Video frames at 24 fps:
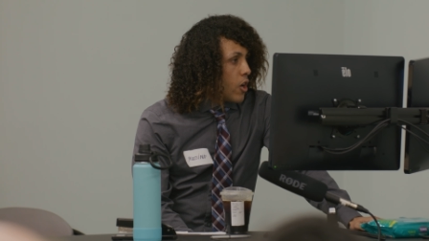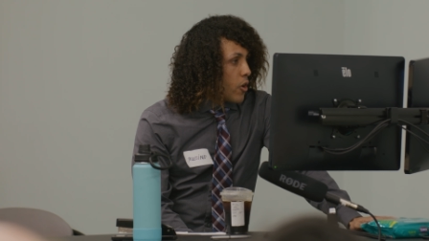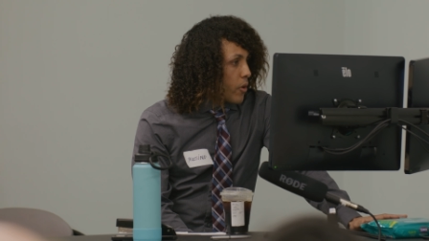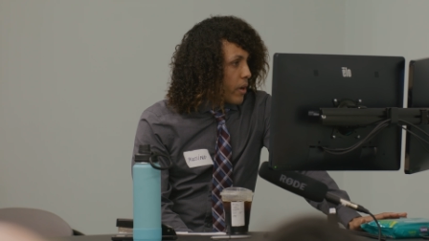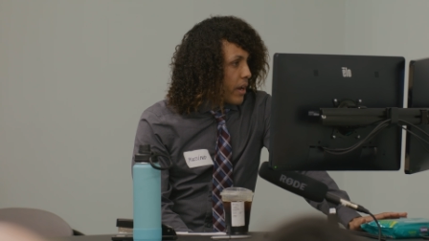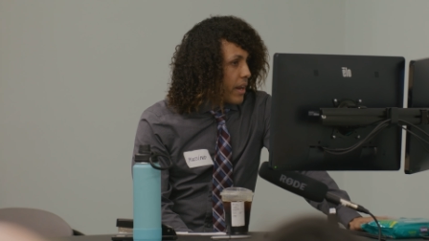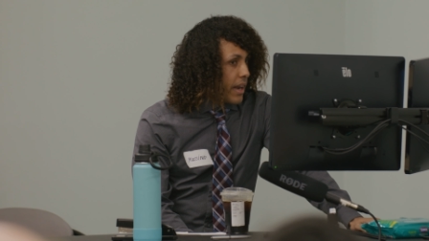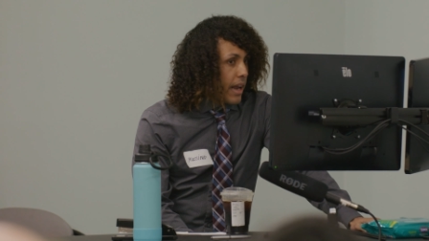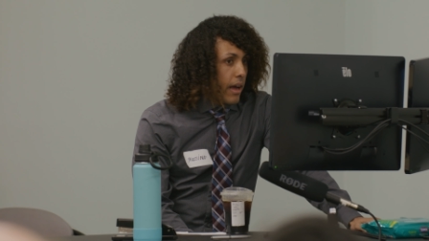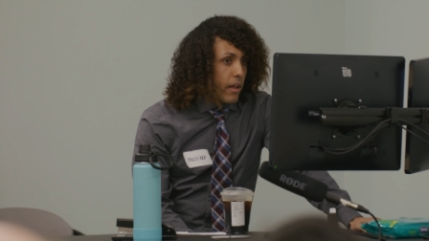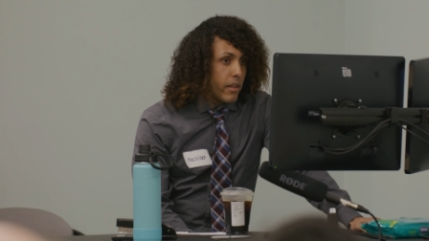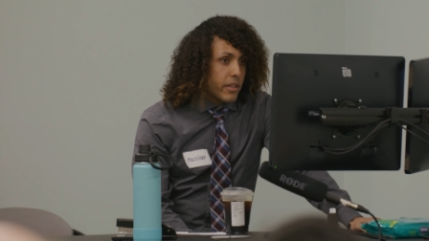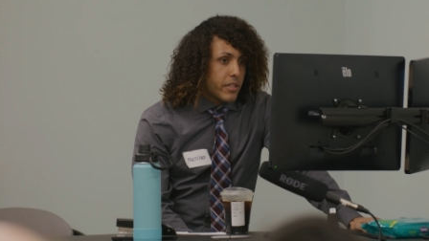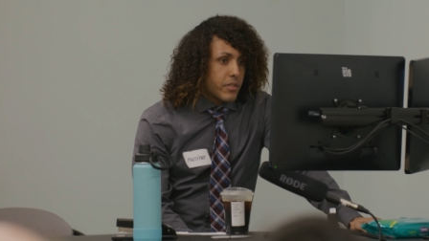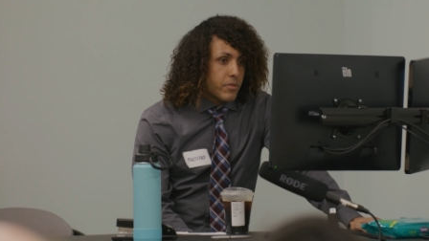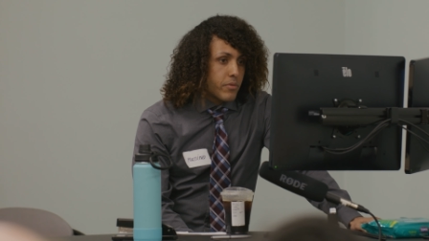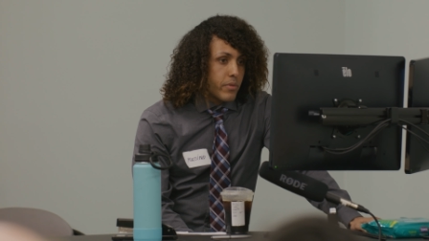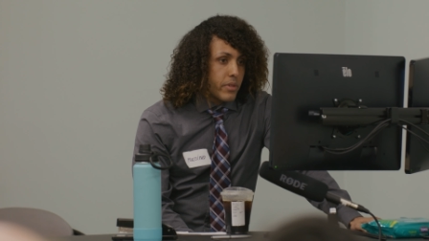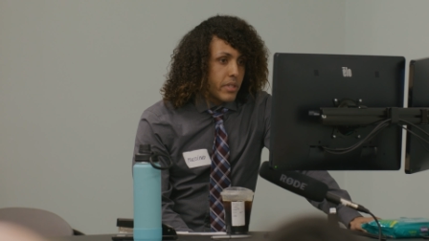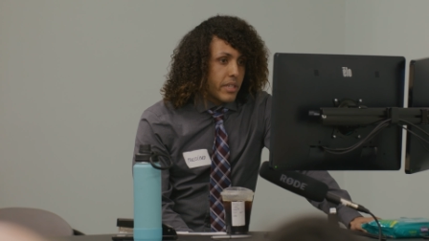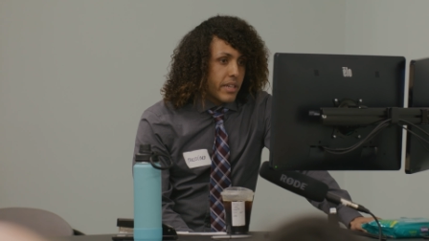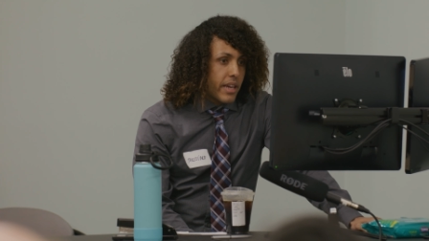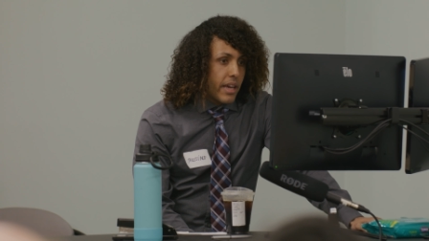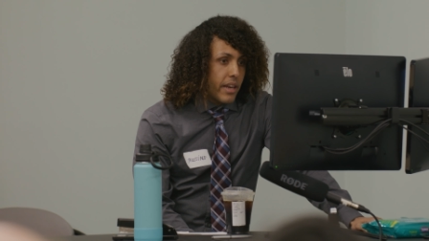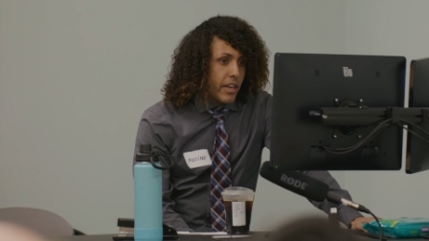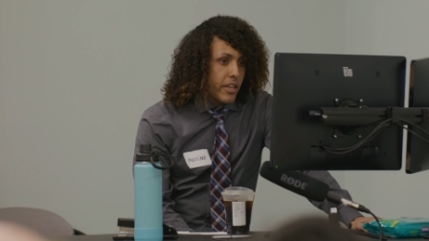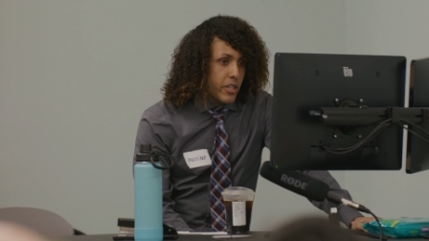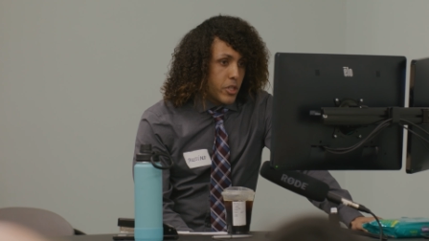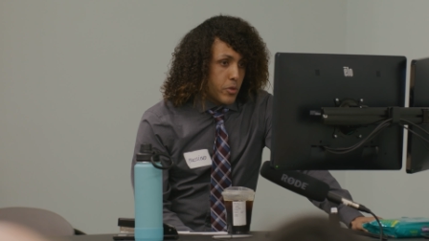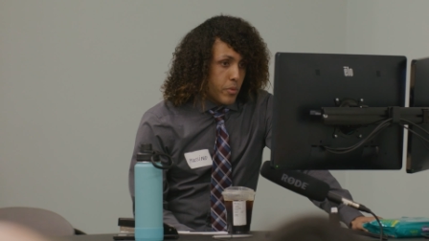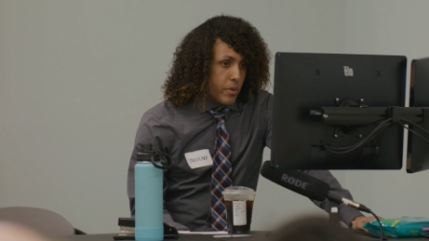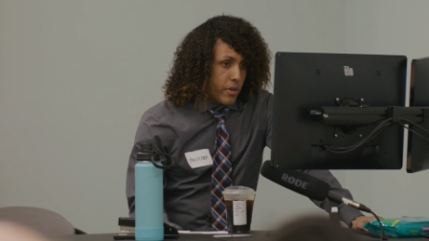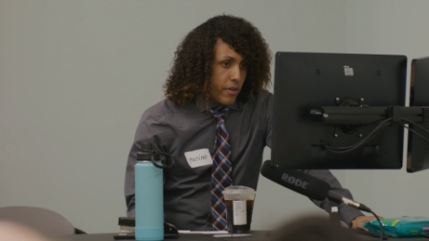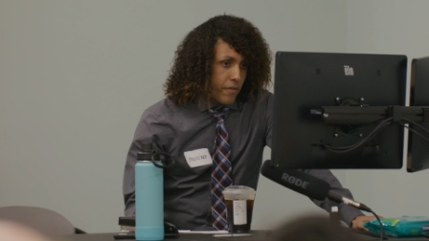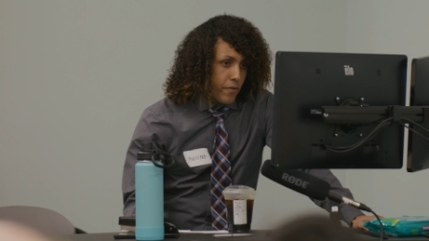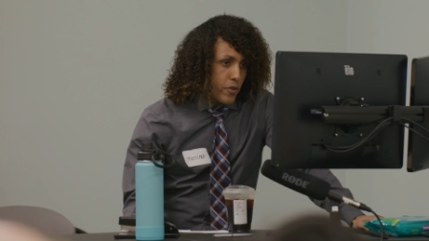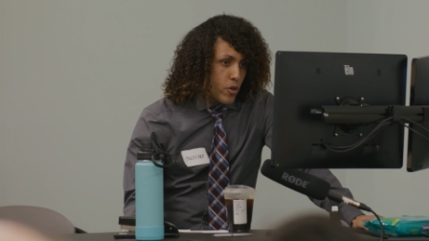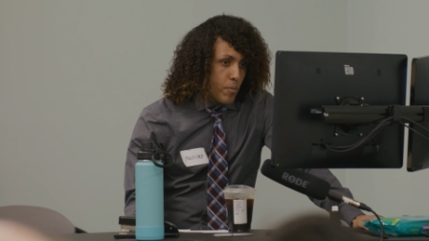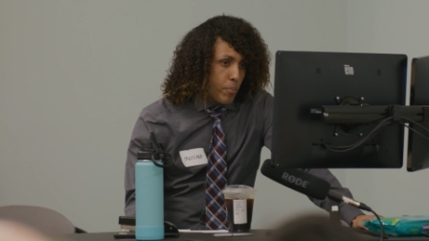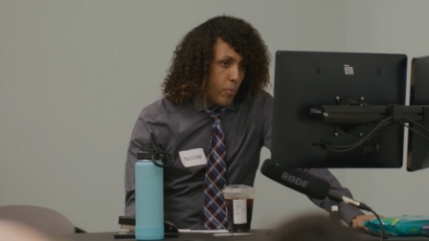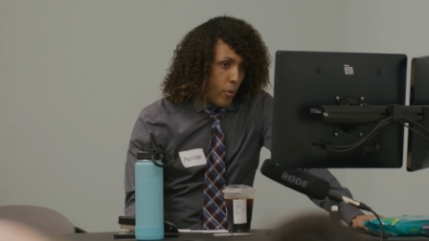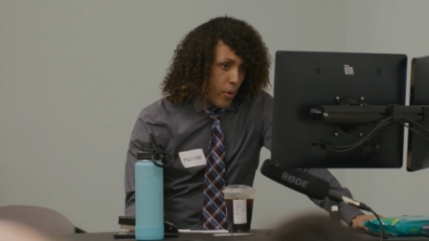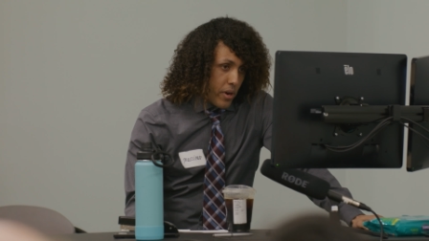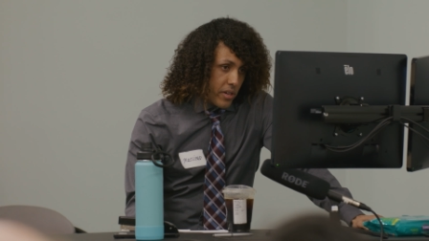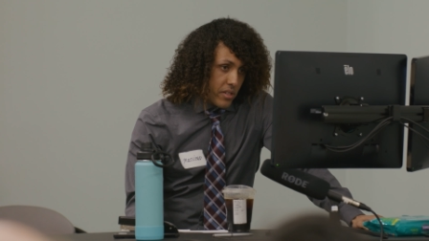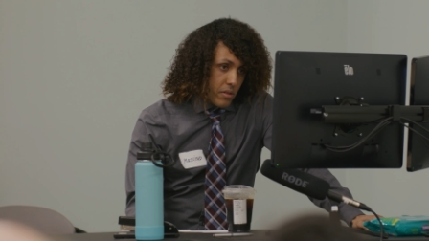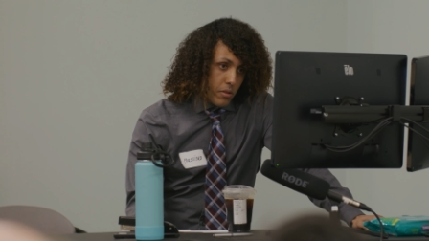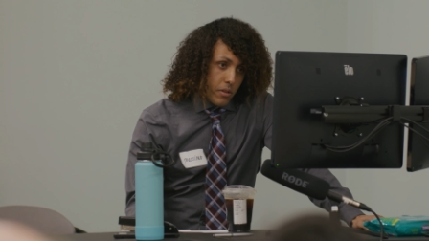Okay, now let's really get into it. A few
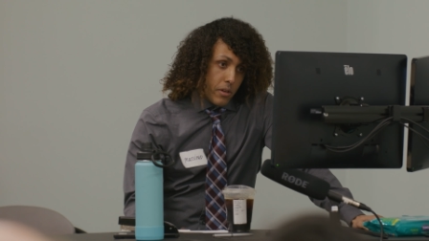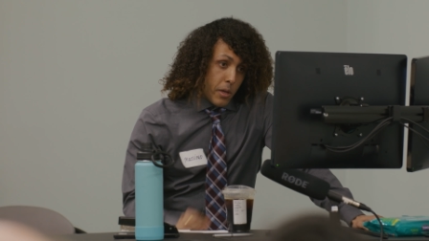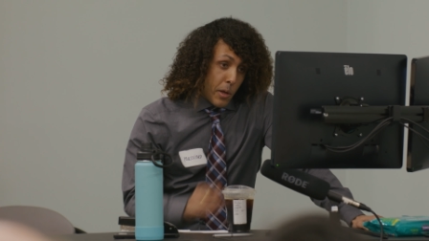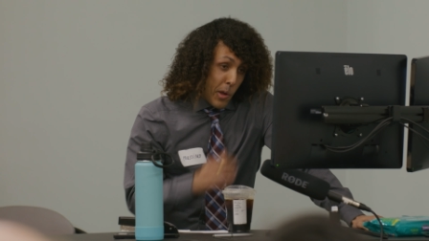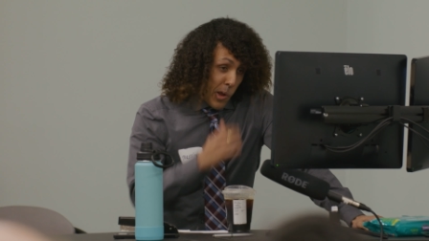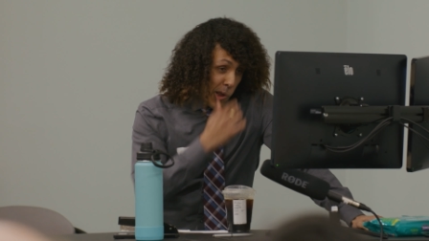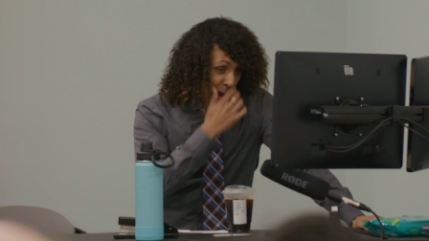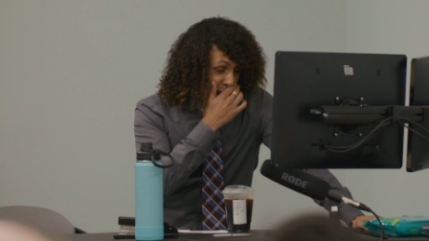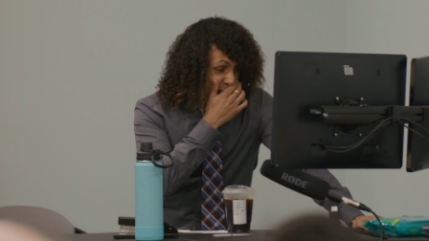points.